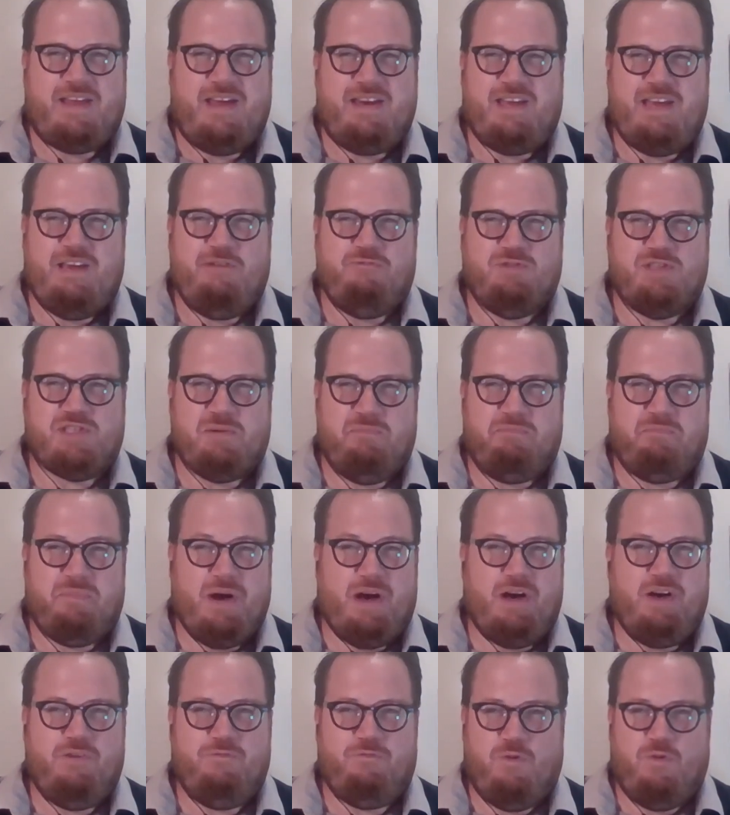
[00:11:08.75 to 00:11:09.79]
he was
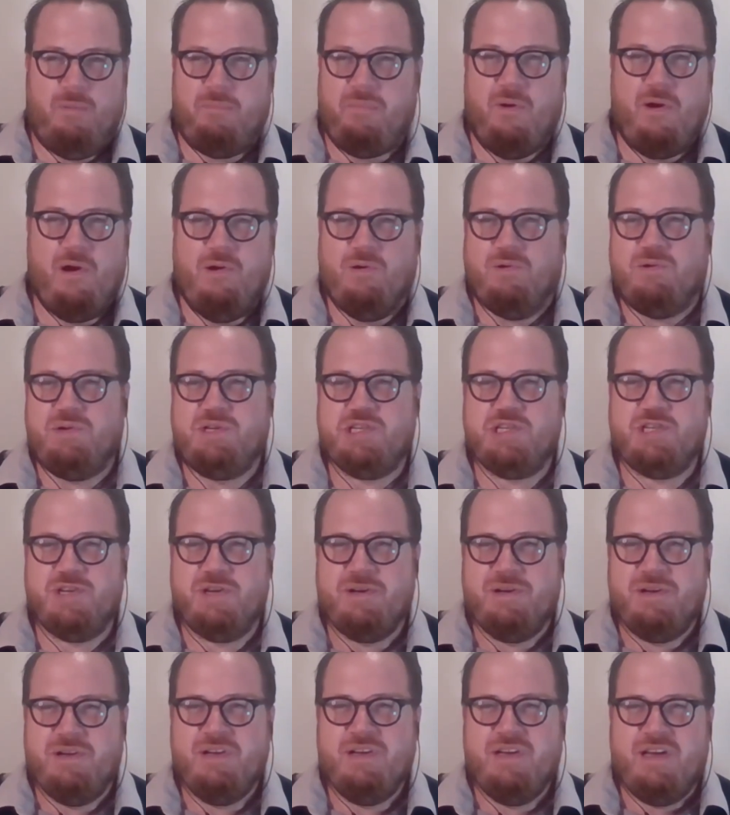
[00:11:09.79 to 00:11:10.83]
above reproach
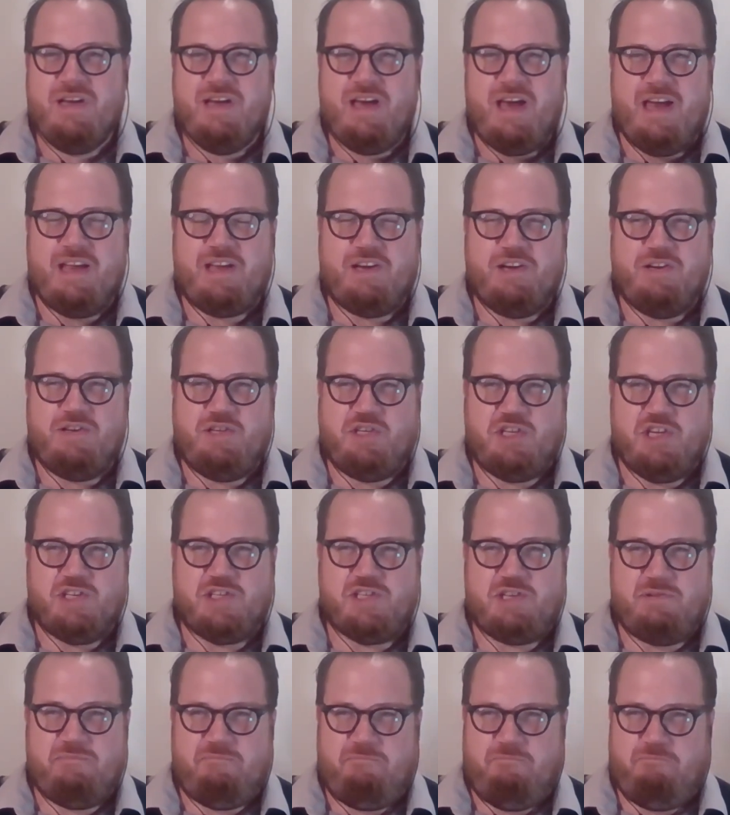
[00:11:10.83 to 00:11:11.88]
and could
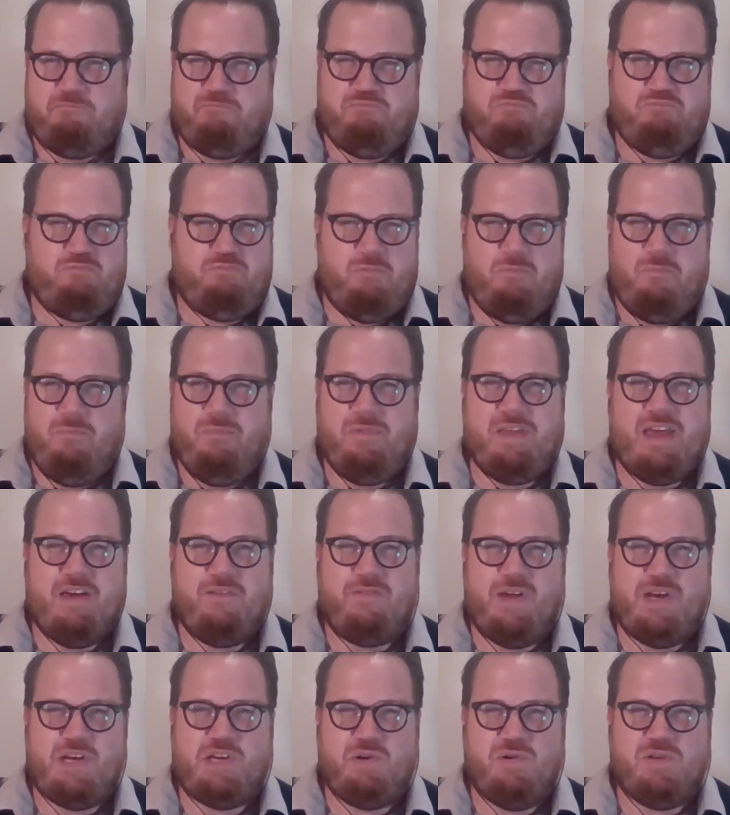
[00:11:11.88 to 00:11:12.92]
just give
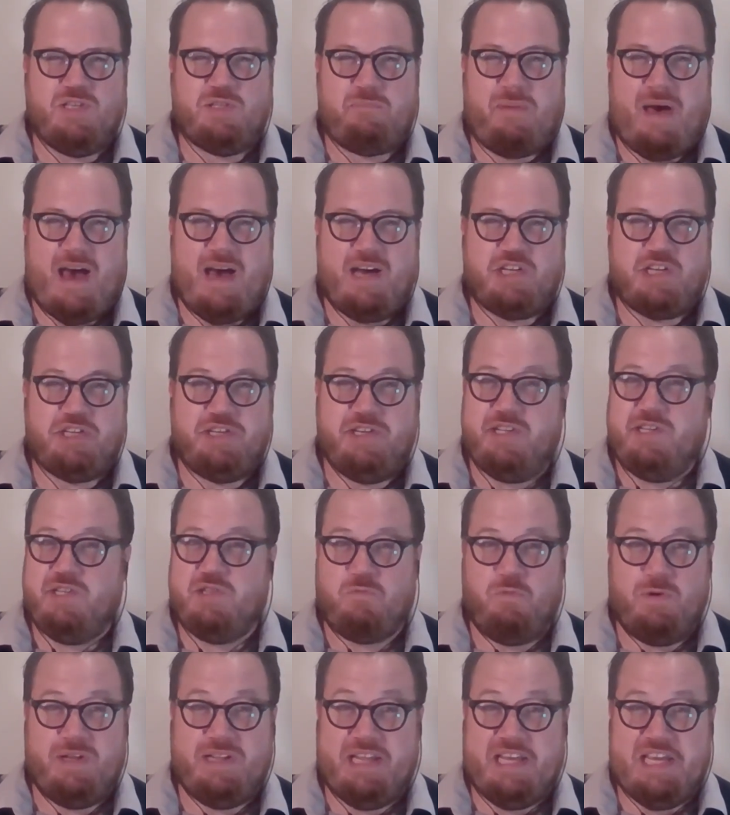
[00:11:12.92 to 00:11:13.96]
in to his passions
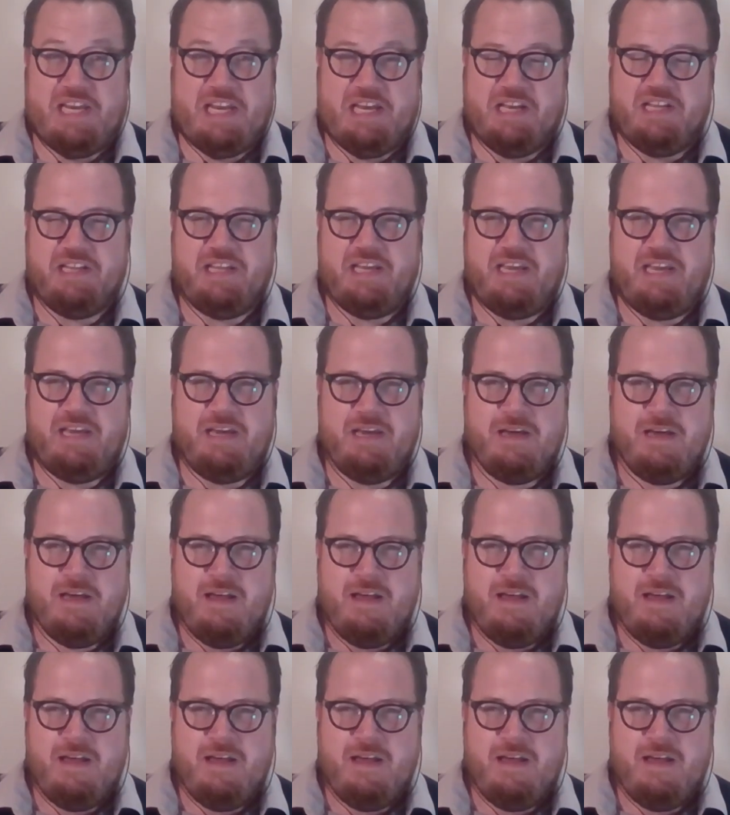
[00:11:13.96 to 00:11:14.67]
willy-nilly,